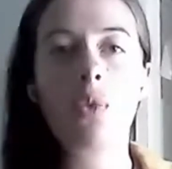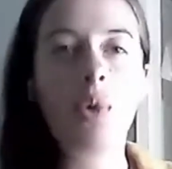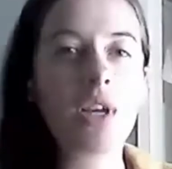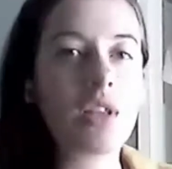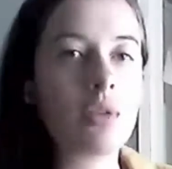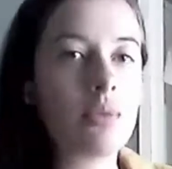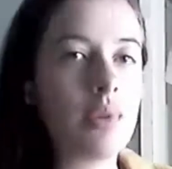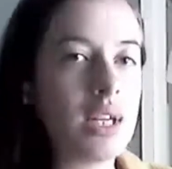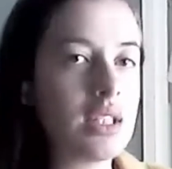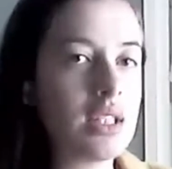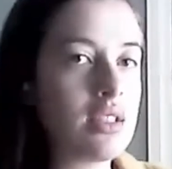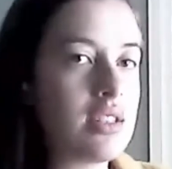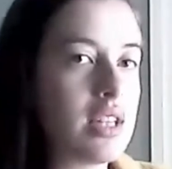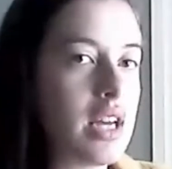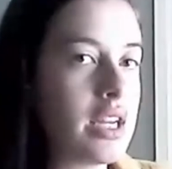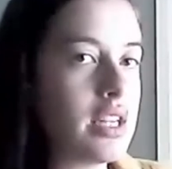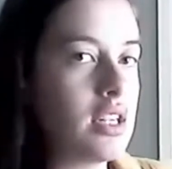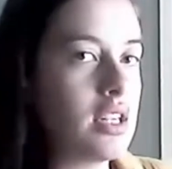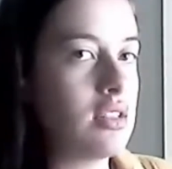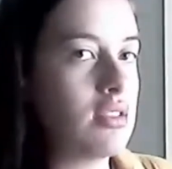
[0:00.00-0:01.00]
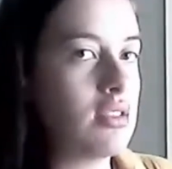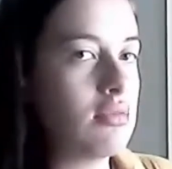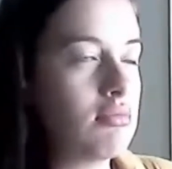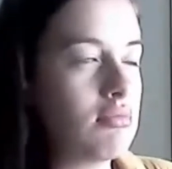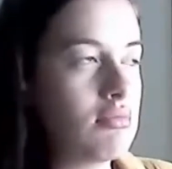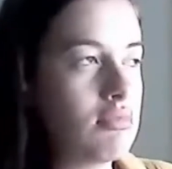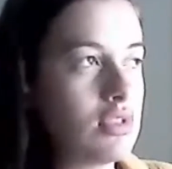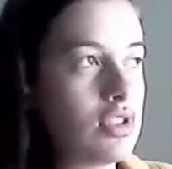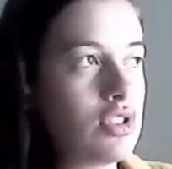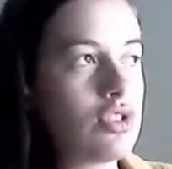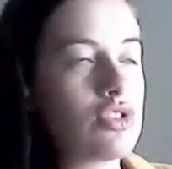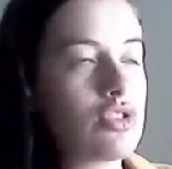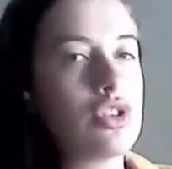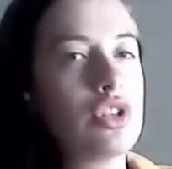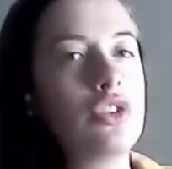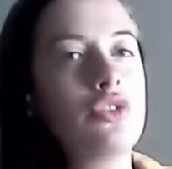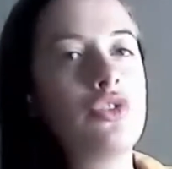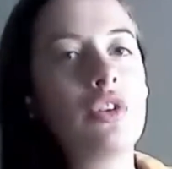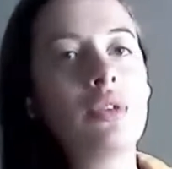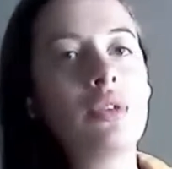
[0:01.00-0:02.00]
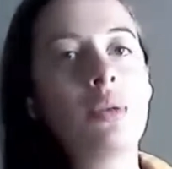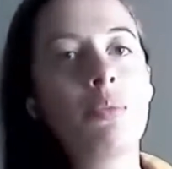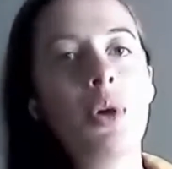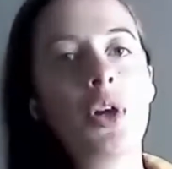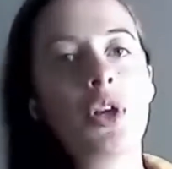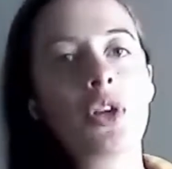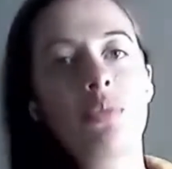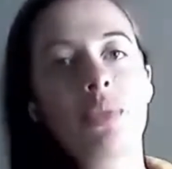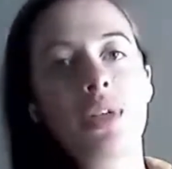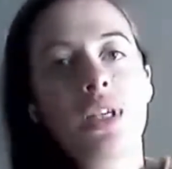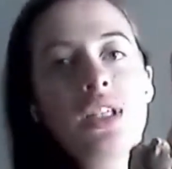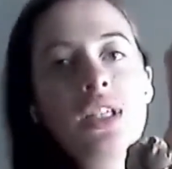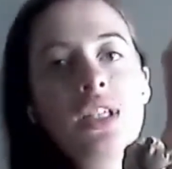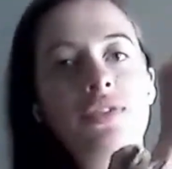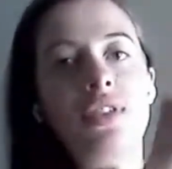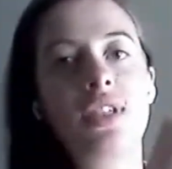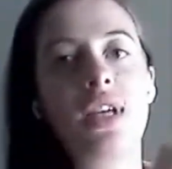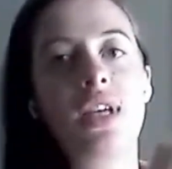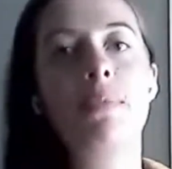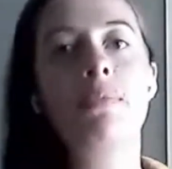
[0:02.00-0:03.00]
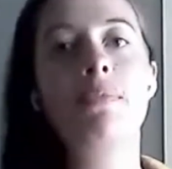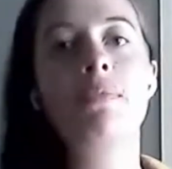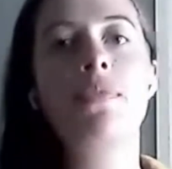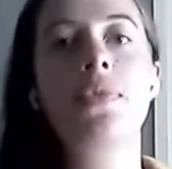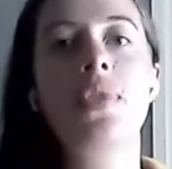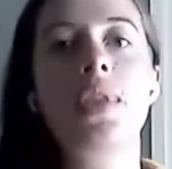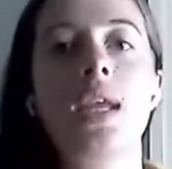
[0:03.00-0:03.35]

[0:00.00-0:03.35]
one of the ones that you screw from the bottom and it lifts up.